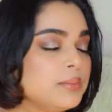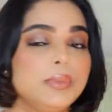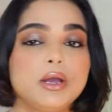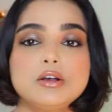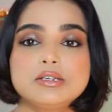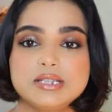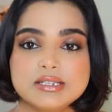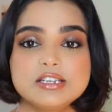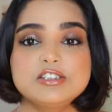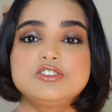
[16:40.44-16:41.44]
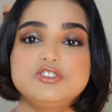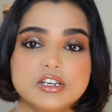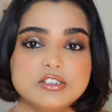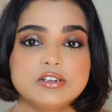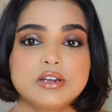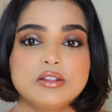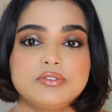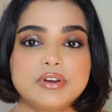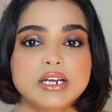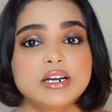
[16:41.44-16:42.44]
because this is just another
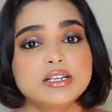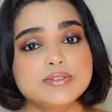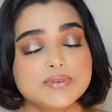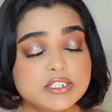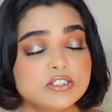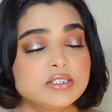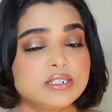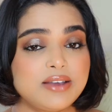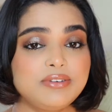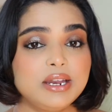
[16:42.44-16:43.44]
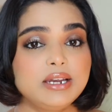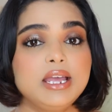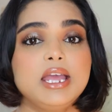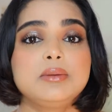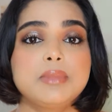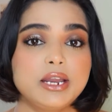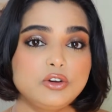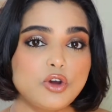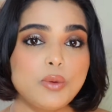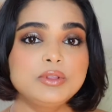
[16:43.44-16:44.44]
fragrance which is definitely in my
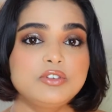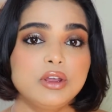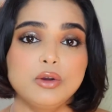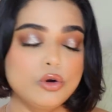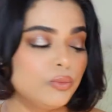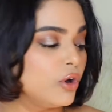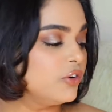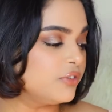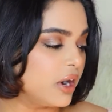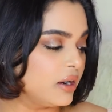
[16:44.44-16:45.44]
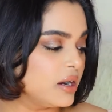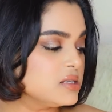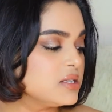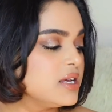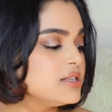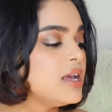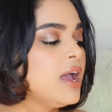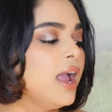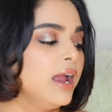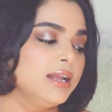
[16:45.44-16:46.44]
top 3 Gourmand fragrances.
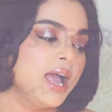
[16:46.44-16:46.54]
It